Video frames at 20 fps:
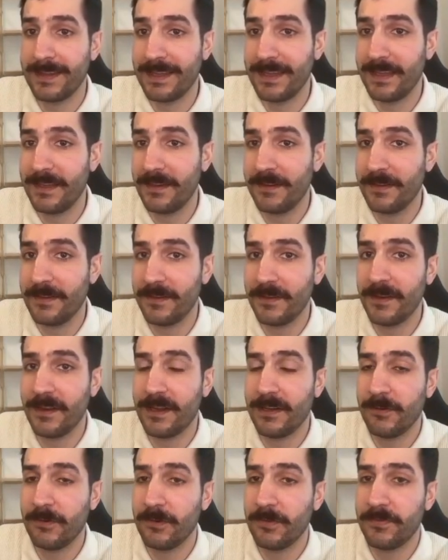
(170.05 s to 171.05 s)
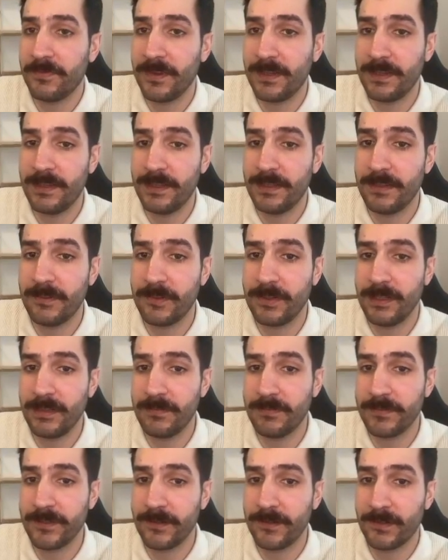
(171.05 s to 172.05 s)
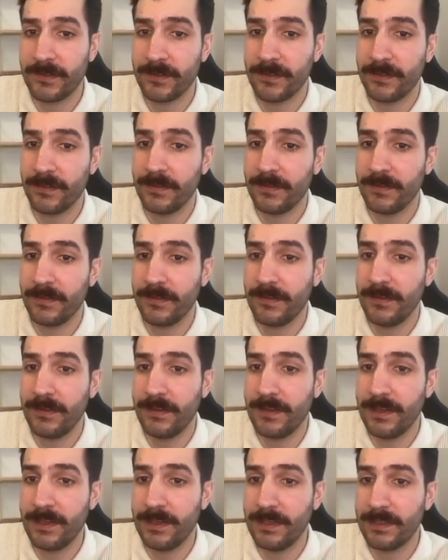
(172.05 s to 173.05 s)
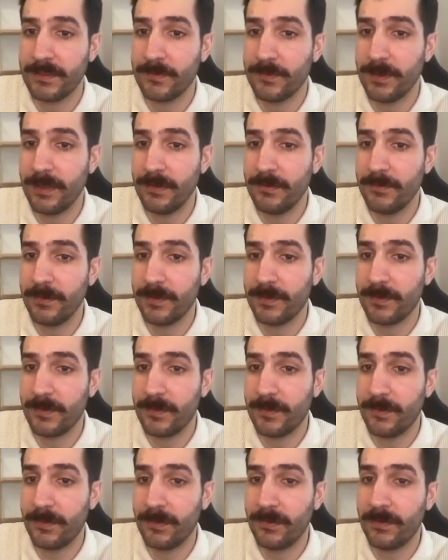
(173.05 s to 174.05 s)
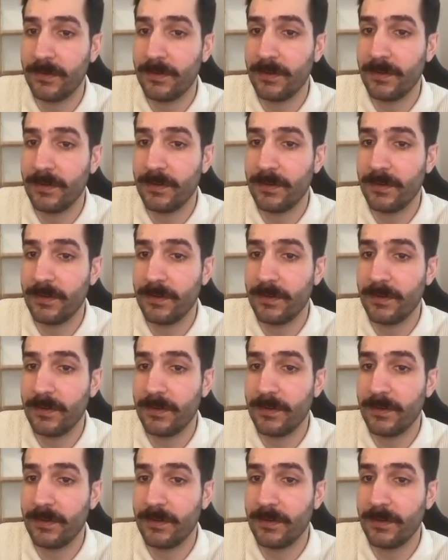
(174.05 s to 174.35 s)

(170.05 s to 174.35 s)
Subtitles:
in our FEDn train function, and this will return